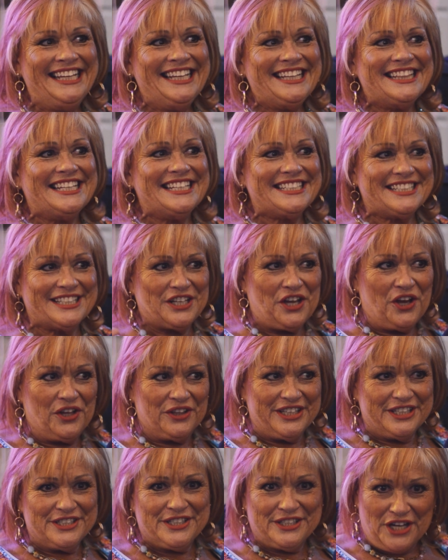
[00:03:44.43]
this is called the
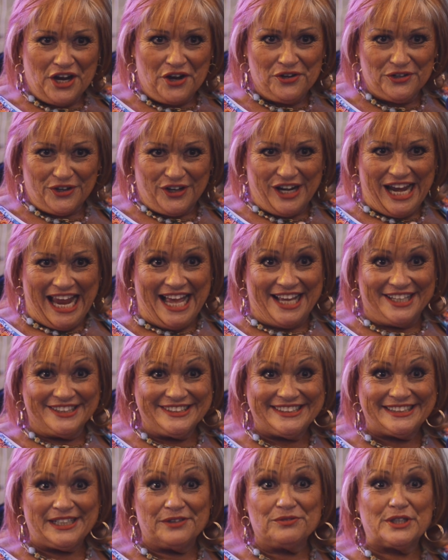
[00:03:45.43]
Stoner House.
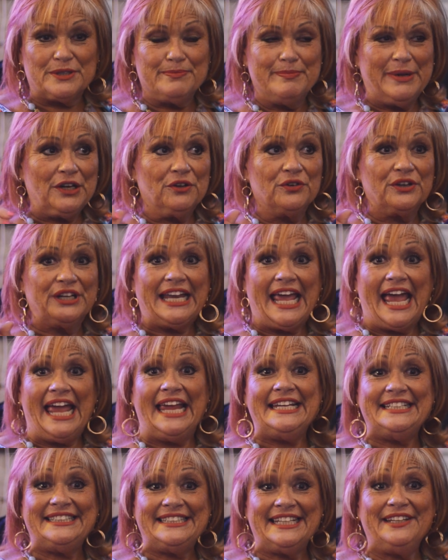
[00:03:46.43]
It was built in
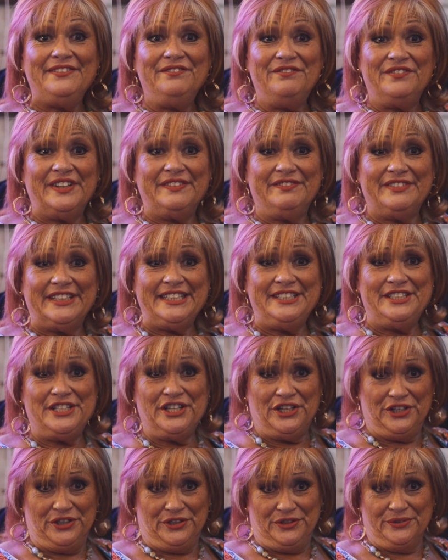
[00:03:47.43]

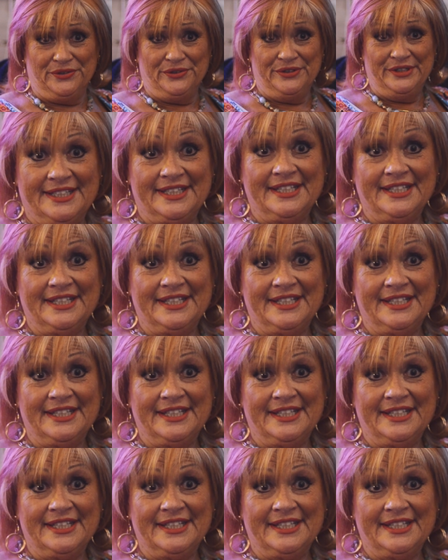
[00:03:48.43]
1852.